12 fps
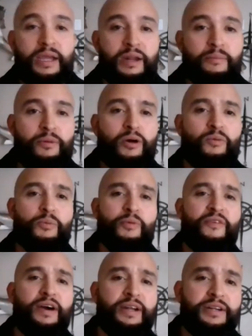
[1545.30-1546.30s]
And in part, we're
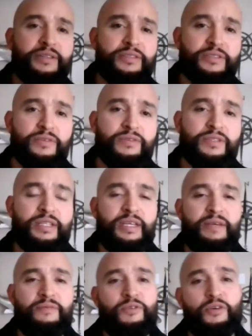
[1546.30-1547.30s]
providing a service to
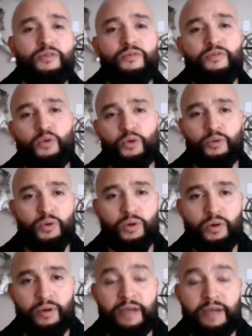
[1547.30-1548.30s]
them for
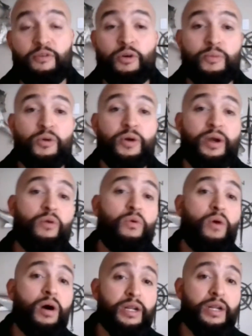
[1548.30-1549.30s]
affordable and
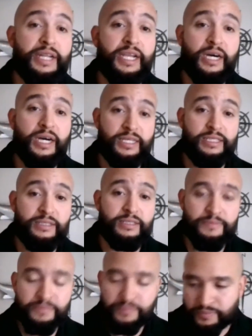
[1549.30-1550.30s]
quality
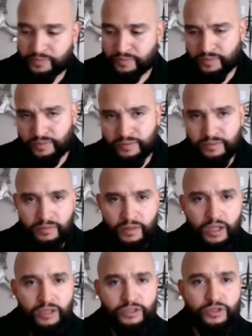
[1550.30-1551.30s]
hunts.
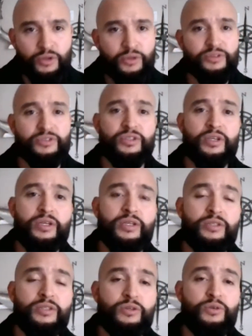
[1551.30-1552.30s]
So there's
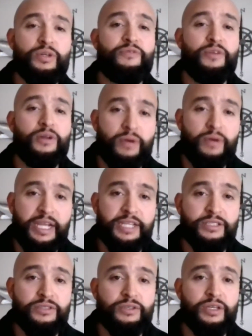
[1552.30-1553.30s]
2 different
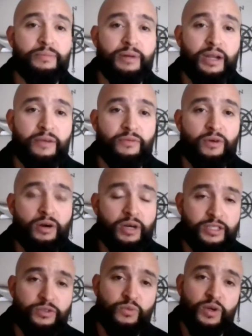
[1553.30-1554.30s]
locations you can apply for our
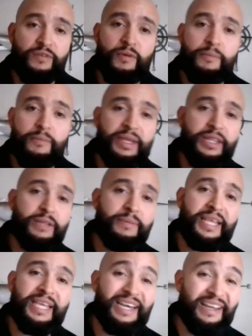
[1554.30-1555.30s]
hunts, one of them being the
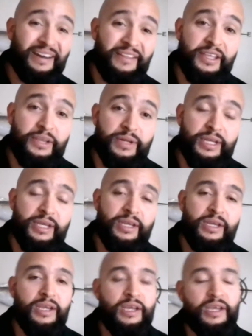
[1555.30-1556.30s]
Bahia Grande unit
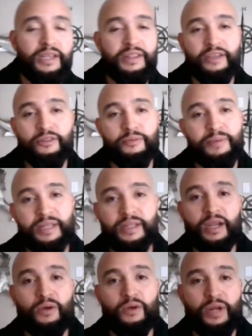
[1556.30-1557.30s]
and the other being
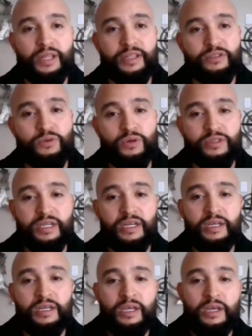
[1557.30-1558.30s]
the Laguna
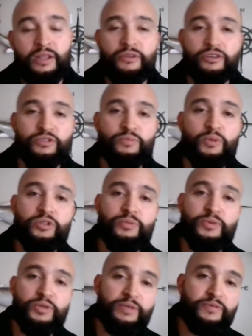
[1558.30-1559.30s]
Atascosa. There's
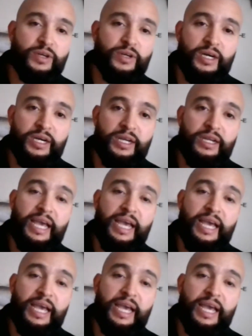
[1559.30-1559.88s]
multiple different hunt